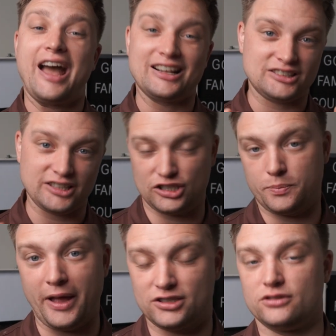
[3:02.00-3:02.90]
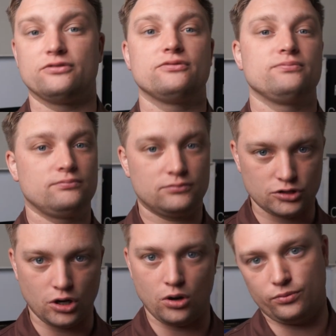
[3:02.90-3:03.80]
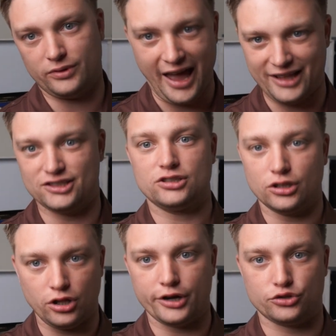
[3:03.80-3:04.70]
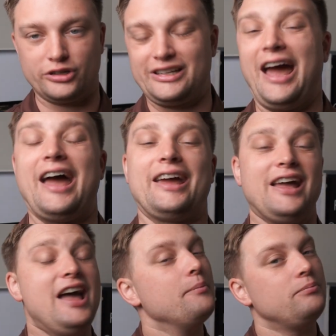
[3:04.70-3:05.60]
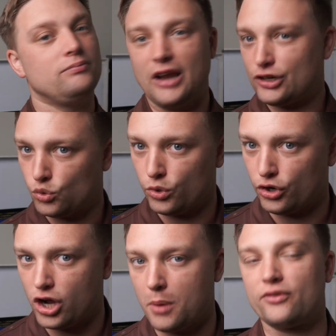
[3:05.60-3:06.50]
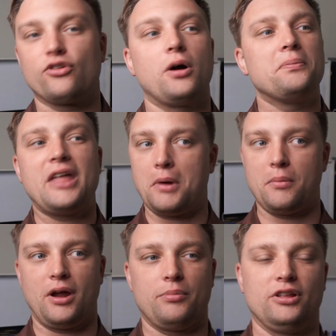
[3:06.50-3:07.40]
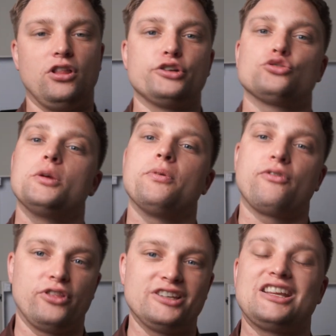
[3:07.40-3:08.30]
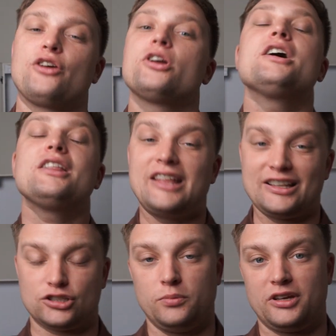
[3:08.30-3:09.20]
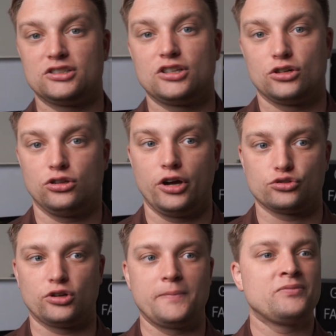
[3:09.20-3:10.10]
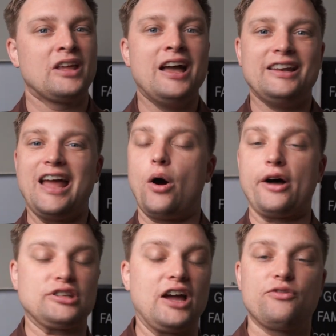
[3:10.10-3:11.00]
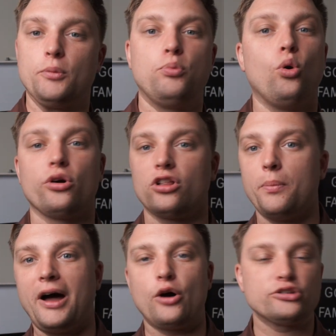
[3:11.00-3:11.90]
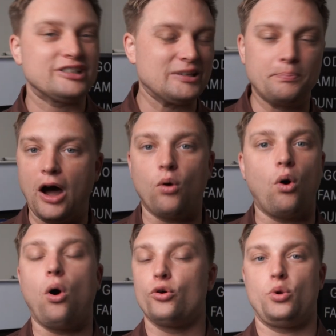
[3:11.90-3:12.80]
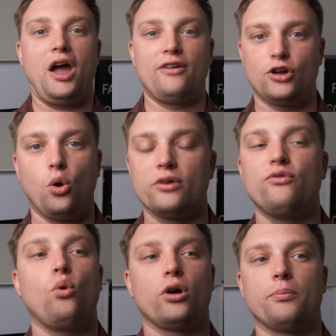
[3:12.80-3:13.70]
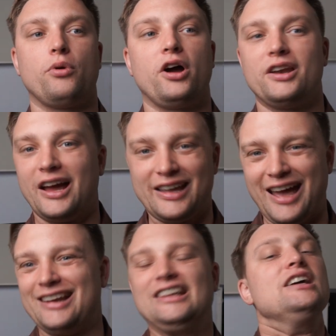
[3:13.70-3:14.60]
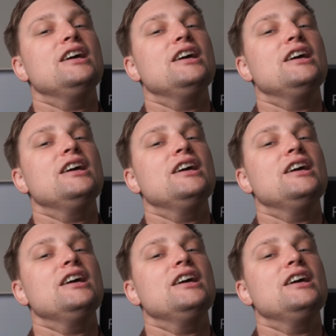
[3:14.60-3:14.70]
that's expensive. So hence the luxury tag. Not sure where you're coming from, that might not be luxury, but for this area, that's gonna be considered luxury. Now, aside from the pool and clubhouse, that's about all you have going for it, but again,